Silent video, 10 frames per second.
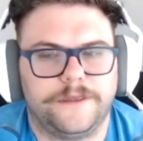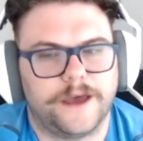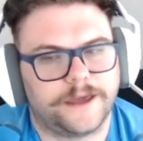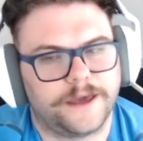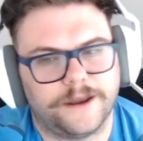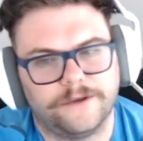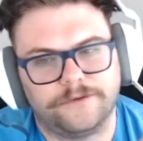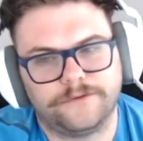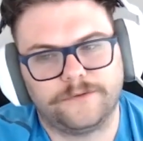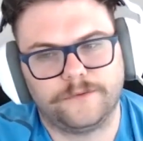that kind
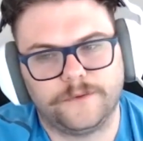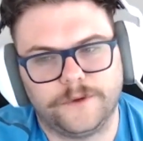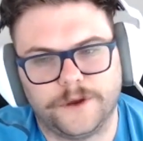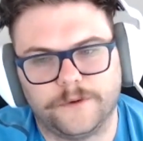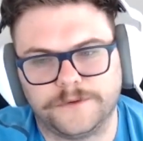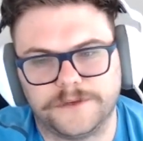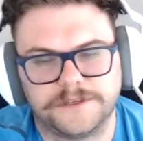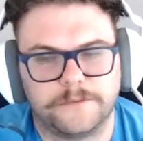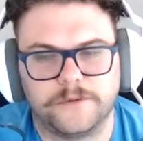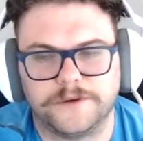of, you know, was a
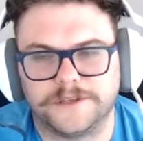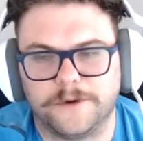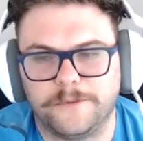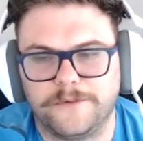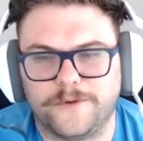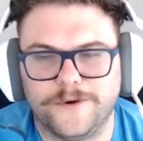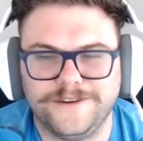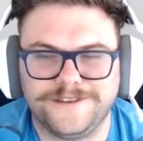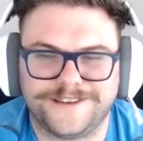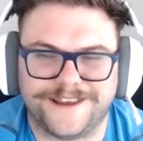slippery slope, of
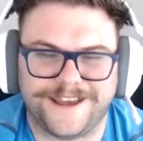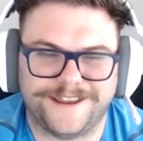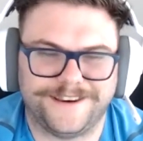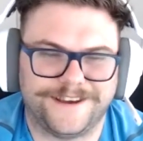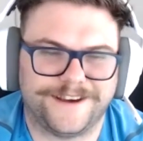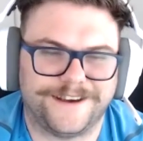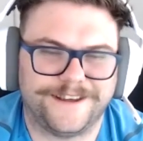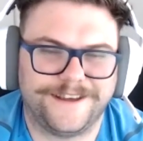course. And uh,